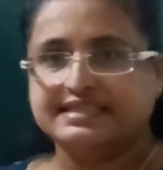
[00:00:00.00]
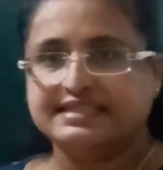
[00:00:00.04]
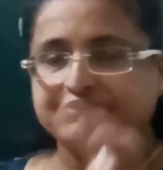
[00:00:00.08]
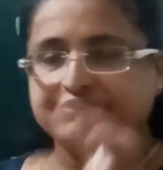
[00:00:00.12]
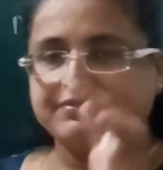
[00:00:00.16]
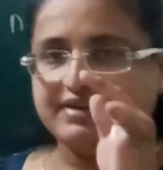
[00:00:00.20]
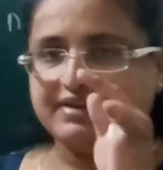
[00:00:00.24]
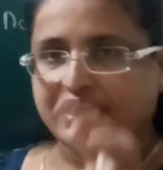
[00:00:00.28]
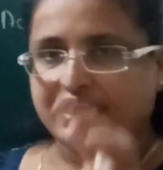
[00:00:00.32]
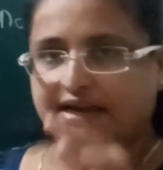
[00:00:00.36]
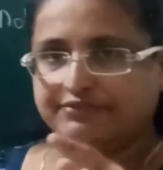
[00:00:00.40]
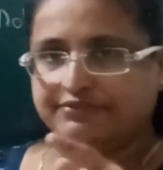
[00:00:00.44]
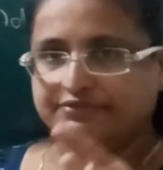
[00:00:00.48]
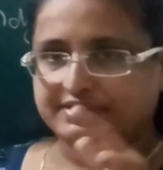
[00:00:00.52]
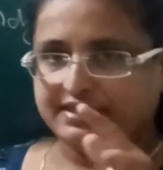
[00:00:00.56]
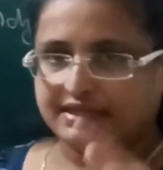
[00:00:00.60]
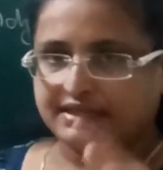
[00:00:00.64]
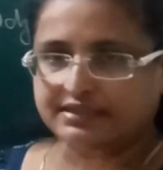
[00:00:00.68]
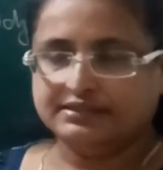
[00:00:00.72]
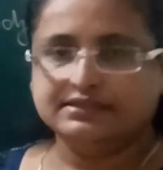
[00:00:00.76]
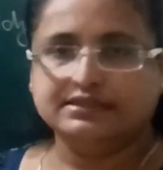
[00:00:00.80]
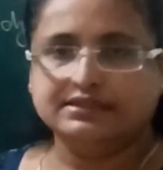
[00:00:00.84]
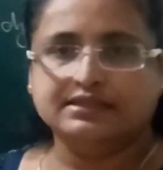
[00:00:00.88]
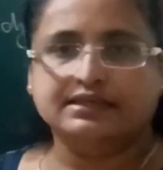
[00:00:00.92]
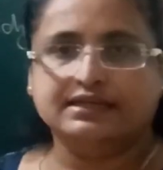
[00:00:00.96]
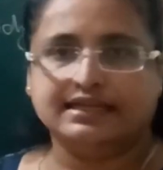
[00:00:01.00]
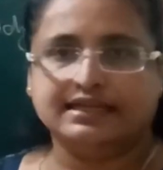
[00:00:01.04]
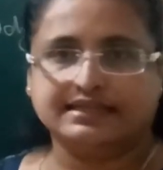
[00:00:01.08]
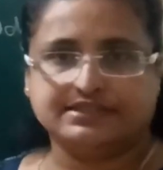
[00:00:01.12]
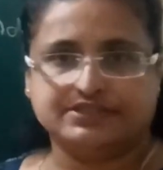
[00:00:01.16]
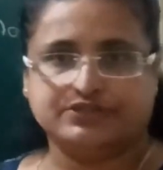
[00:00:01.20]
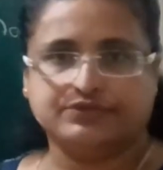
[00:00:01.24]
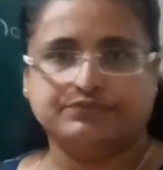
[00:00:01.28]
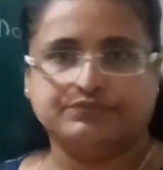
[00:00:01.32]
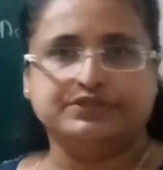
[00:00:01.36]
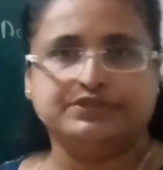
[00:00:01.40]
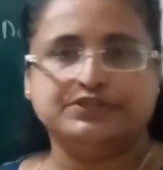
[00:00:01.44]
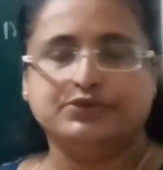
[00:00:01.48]
See, we have done the
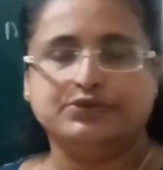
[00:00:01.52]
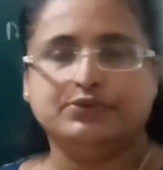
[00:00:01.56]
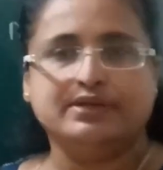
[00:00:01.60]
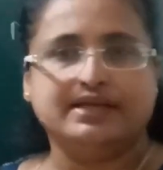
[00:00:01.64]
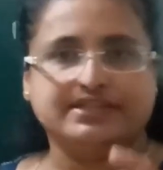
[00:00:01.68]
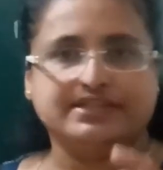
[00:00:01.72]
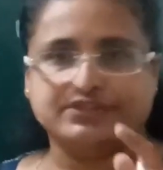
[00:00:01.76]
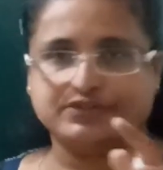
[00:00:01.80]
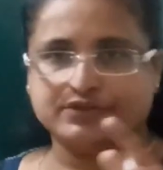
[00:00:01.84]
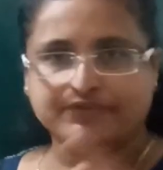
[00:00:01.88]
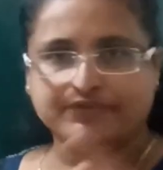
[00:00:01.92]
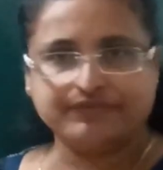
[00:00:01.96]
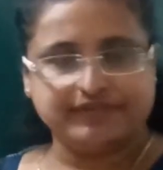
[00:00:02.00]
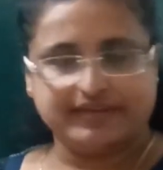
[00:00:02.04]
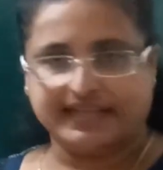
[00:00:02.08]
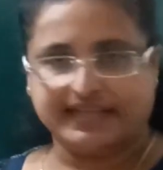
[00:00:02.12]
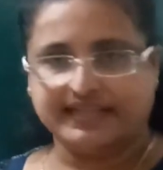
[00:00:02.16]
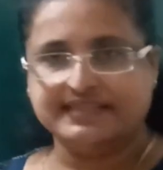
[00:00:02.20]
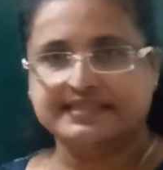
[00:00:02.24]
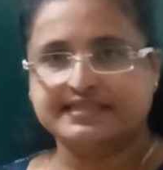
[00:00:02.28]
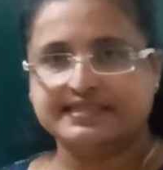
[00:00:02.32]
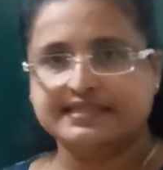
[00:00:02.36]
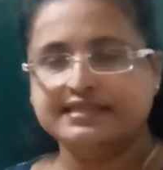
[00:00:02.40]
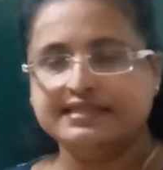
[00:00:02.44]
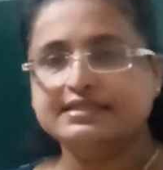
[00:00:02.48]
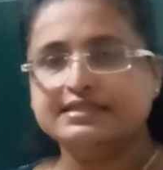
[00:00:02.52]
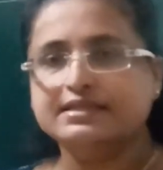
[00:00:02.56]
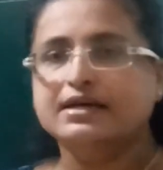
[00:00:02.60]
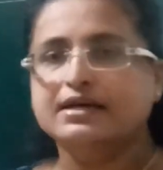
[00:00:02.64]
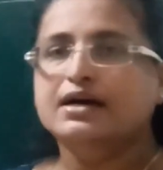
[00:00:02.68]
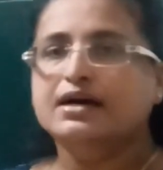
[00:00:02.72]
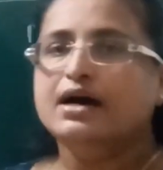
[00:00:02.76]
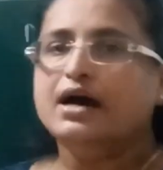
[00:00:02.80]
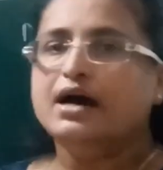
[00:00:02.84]
video lecture of tenses.